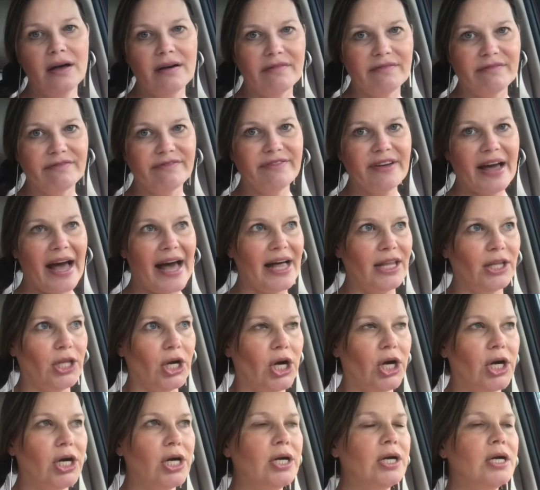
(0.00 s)

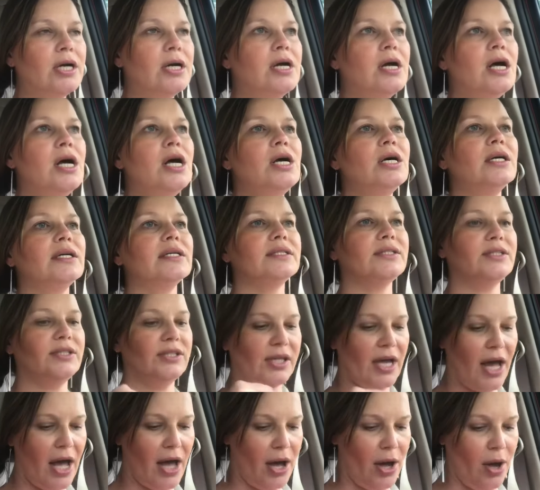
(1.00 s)
Valor.
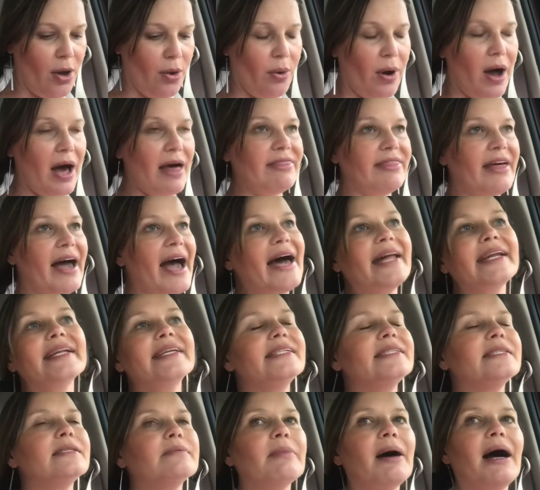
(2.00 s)
So that
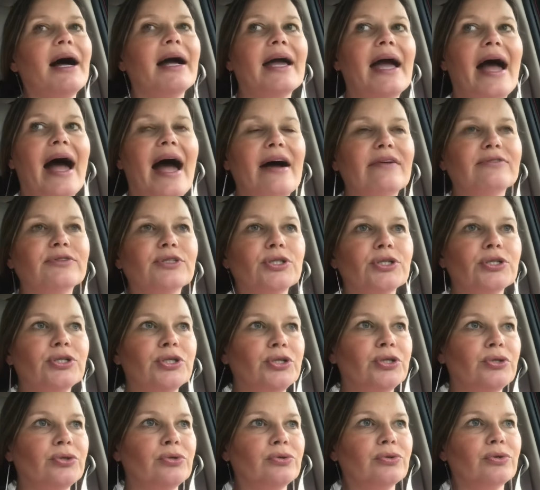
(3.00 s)
is my
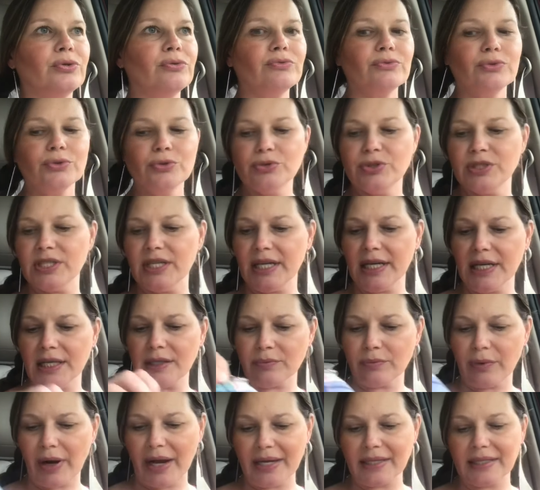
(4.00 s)
afternoon routine
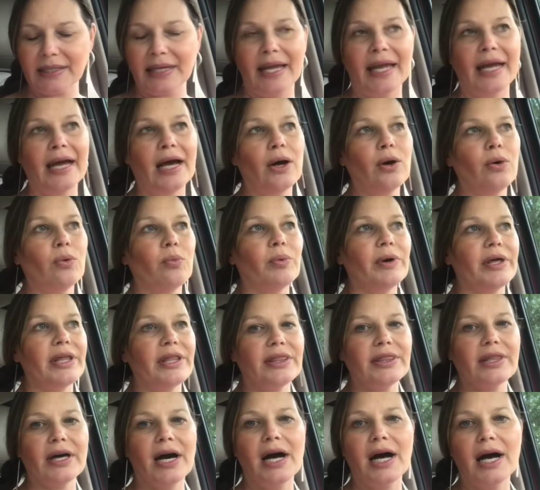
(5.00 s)
right now
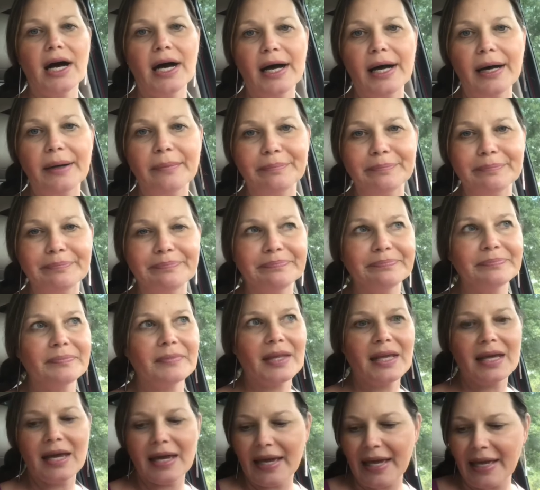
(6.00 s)
with
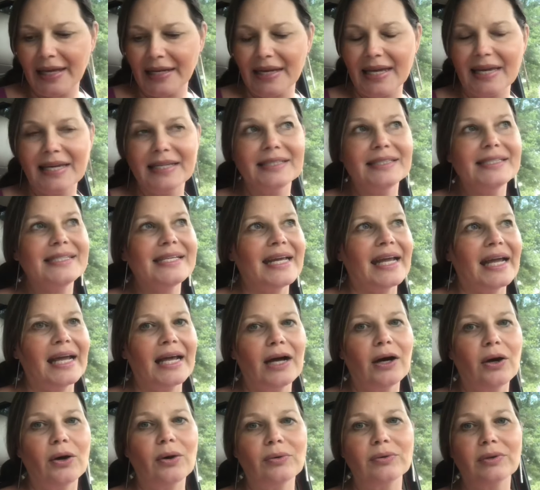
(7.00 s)
an
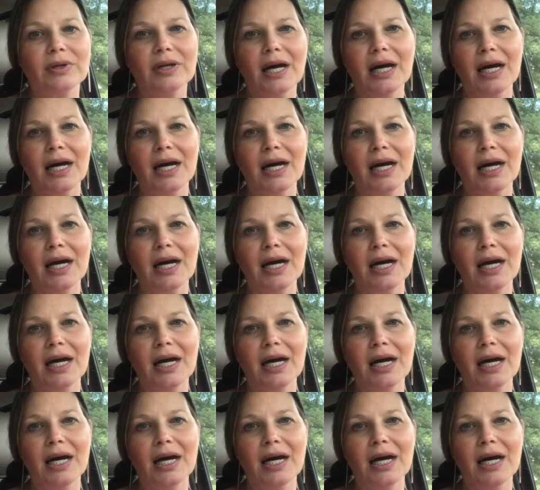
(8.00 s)
in-town